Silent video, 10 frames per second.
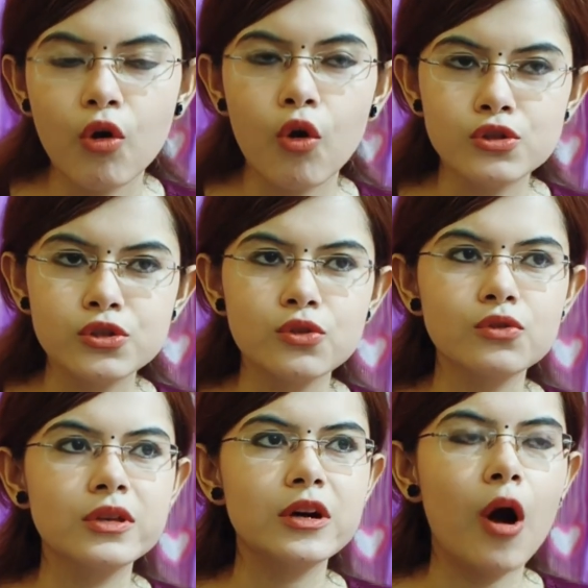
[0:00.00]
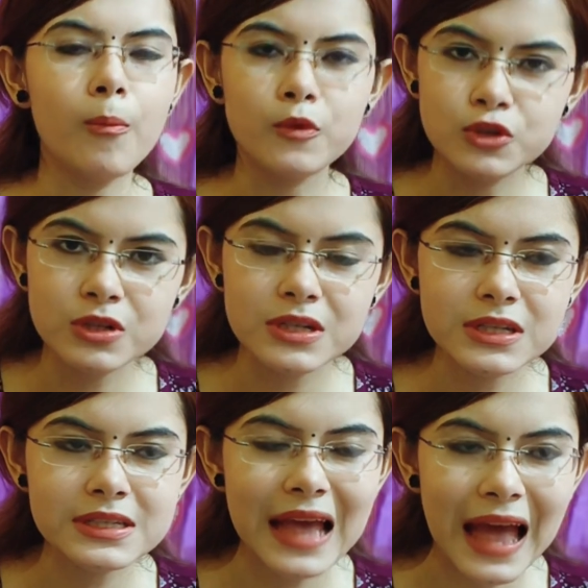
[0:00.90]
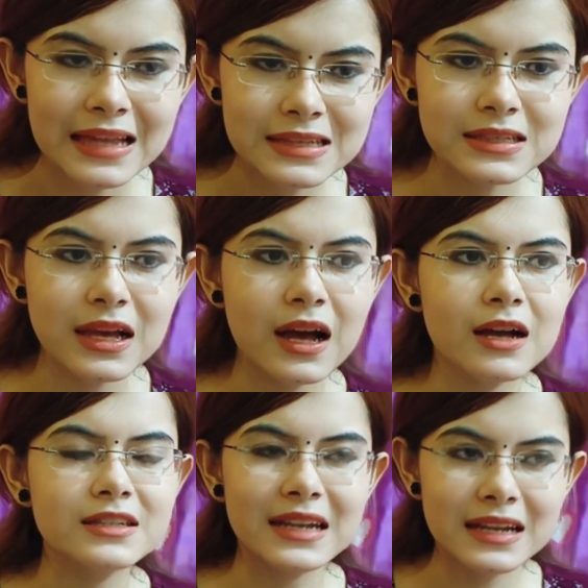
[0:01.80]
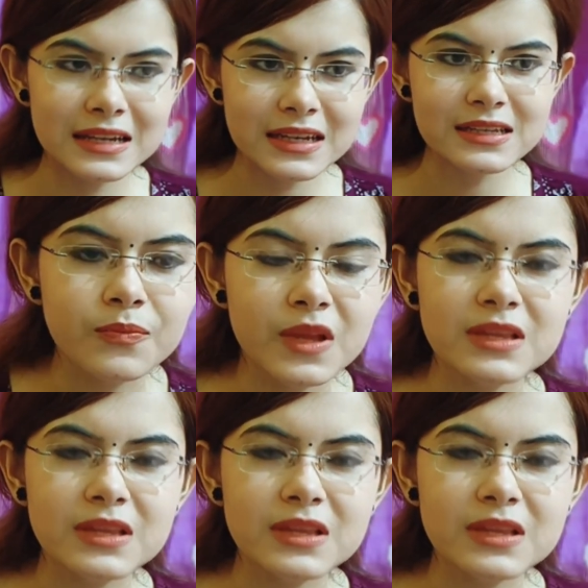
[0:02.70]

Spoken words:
Also, the opportunities and the techniques,